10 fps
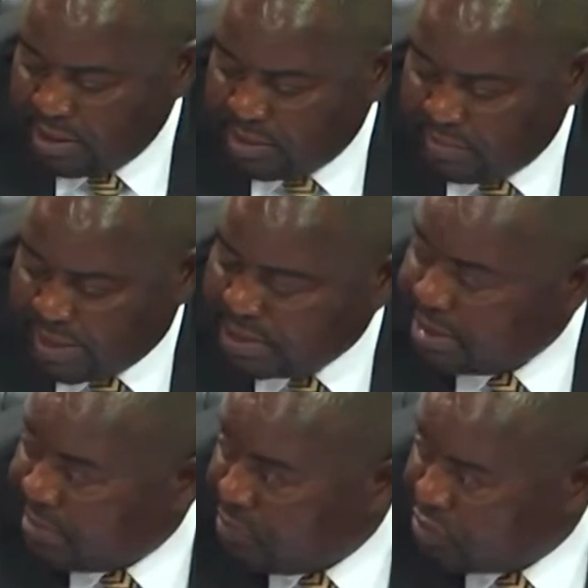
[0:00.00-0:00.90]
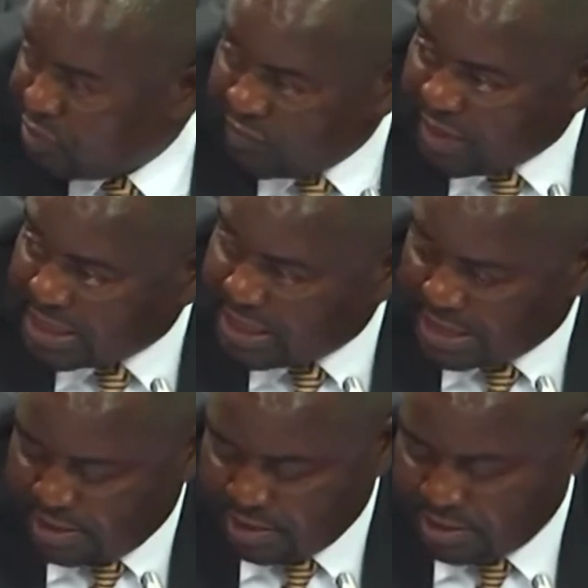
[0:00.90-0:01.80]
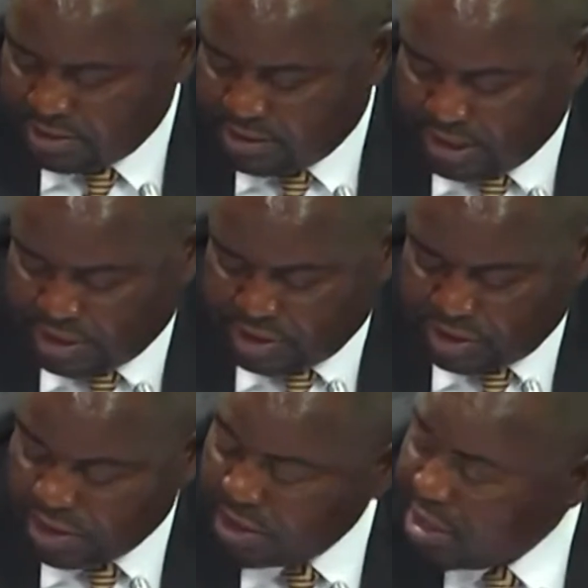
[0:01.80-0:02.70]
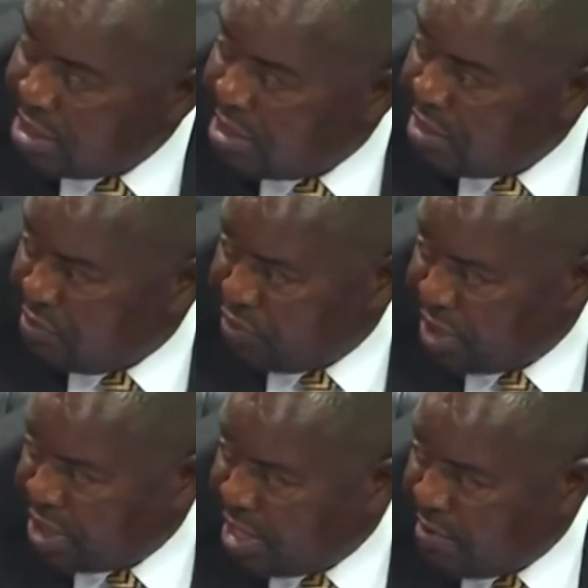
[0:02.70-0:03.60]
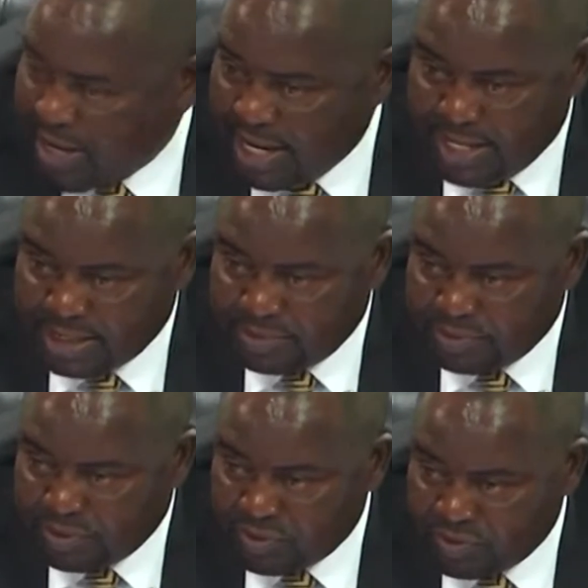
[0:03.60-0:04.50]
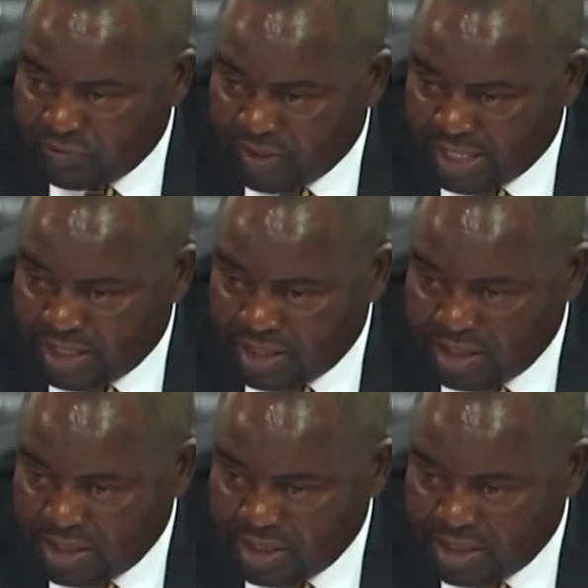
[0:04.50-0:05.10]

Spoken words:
but most of us at this stage, our eyes, because of age,